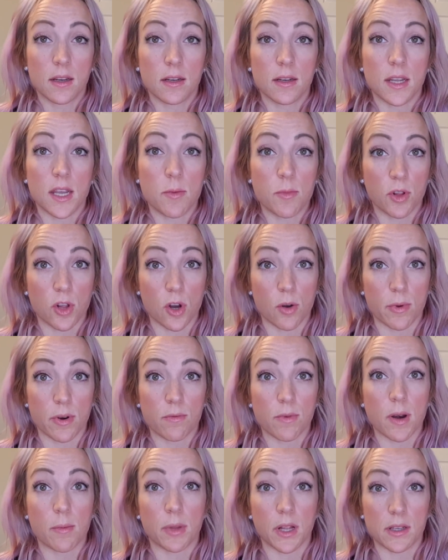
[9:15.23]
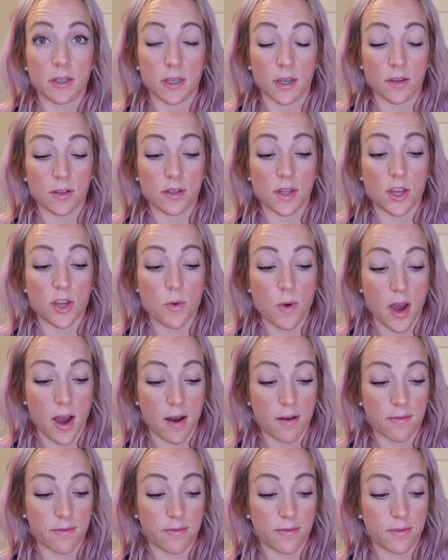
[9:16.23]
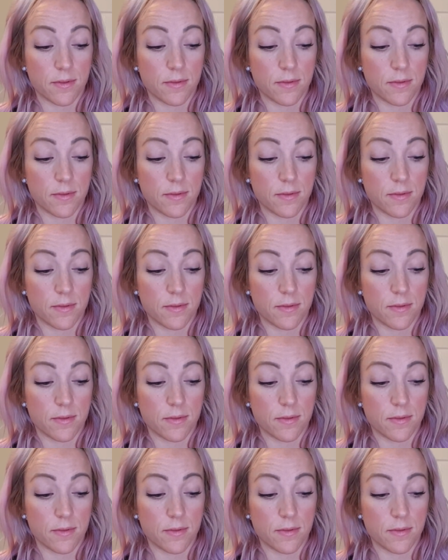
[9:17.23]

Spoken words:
hemoglobin, red blood cells, that you have,